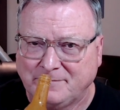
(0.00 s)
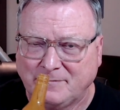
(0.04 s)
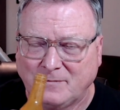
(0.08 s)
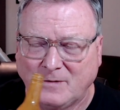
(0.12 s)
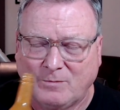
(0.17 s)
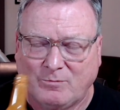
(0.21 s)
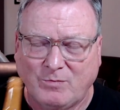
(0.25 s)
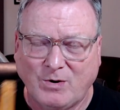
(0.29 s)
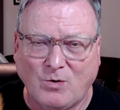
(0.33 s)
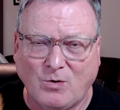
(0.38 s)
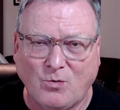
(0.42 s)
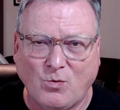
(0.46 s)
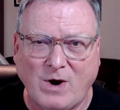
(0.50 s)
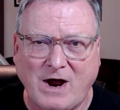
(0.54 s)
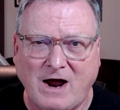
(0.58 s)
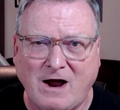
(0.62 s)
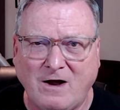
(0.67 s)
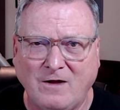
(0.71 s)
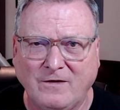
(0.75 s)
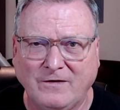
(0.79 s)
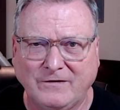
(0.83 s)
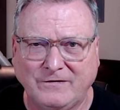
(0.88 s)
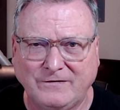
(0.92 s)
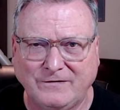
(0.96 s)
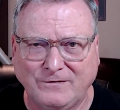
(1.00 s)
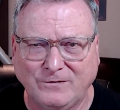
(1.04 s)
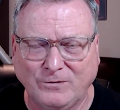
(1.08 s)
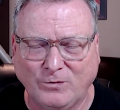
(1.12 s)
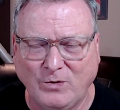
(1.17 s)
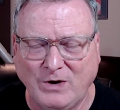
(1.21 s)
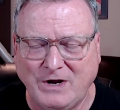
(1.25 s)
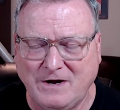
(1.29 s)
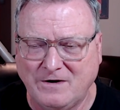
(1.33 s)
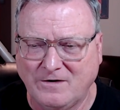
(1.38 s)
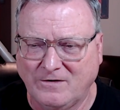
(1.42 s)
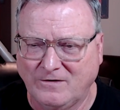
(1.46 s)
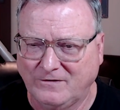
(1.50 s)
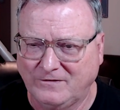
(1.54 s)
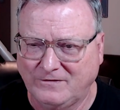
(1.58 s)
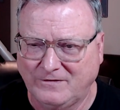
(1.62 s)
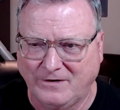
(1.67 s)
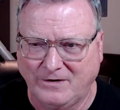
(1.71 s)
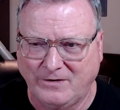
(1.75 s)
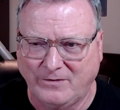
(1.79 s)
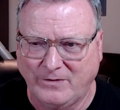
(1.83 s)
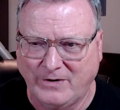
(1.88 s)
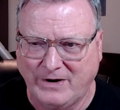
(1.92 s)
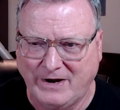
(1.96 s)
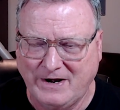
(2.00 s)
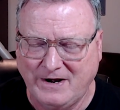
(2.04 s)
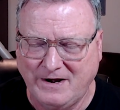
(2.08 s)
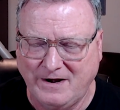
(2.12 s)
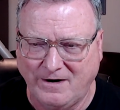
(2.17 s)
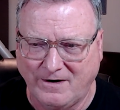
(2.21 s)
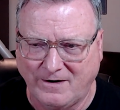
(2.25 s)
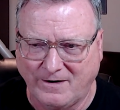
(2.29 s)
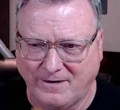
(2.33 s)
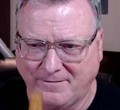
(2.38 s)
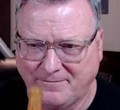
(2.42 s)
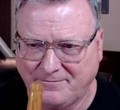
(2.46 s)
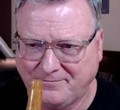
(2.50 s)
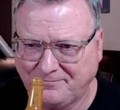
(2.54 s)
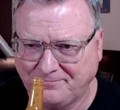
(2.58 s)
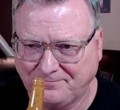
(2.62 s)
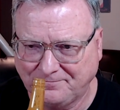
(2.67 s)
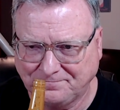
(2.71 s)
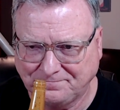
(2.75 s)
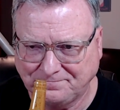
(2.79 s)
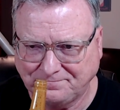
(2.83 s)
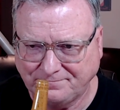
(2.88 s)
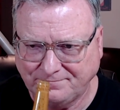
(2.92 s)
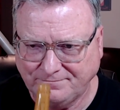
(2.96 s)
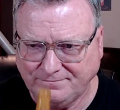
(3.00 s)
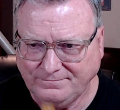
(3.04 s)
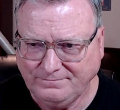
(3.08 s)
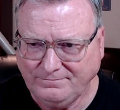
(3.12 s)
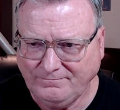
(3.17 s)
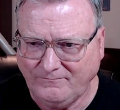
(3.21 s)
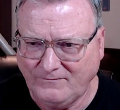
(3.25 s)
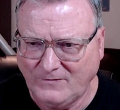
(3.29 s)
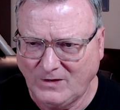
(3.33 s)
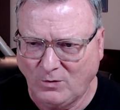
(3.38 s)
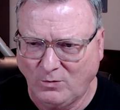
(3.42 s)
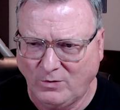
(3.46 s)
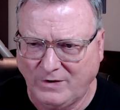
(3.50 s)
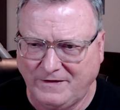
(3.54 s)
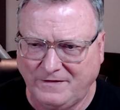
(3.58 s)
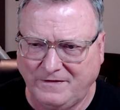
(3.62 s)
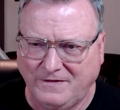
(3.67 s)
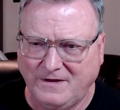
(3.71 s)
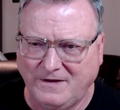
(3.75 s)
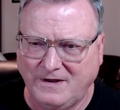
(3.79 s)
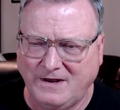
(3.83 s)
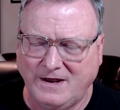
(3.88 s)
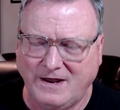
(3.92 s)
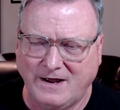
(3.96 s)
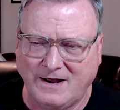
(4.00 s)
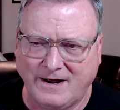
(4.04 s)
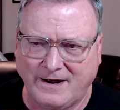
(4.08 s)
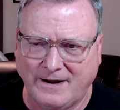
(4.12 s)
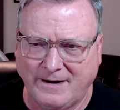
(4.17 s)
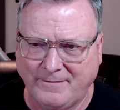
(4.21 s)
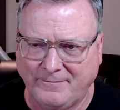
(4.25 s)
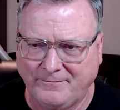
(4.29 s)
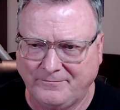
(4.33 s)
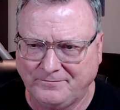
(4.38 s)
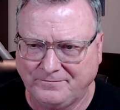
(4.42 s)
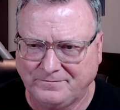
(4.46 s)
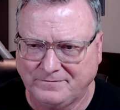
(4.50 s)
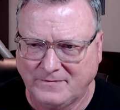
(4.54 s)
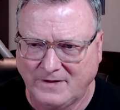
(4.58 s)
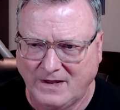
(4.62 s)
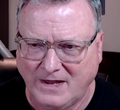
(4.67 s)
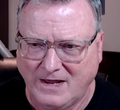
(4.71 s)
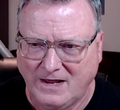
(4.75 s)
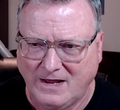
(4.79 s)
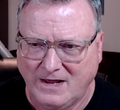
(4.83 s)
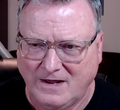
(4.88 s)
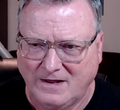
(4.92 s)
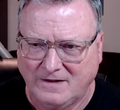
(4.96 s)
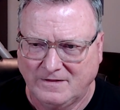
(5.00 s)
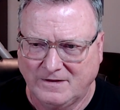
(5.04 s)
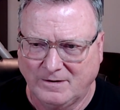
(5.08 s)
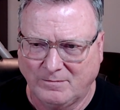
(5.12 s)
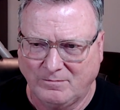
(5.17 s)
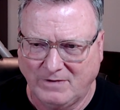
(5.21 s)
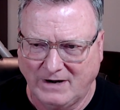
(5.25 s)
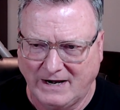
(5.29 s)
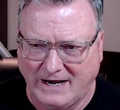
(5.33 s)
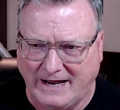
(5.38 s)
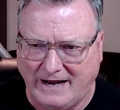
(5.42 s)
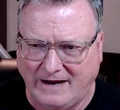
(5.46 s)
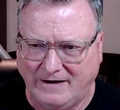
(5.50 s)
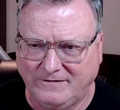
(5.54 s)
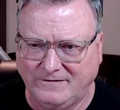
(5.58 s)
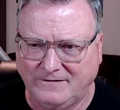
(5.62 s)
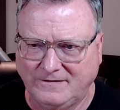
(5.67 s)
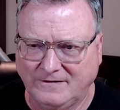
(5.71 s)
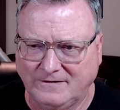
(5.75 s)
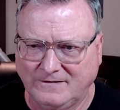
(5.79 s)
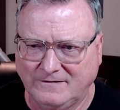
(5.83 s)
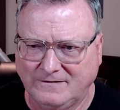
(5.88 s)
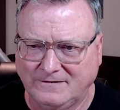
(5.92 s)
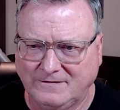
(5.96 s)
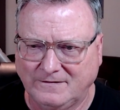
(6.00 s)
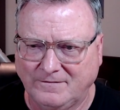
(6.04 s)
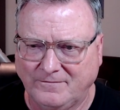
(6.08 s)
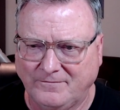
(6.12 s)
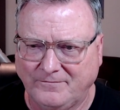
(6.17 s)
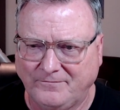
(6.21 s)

But wow, the sweeteners that are in here with the molasses.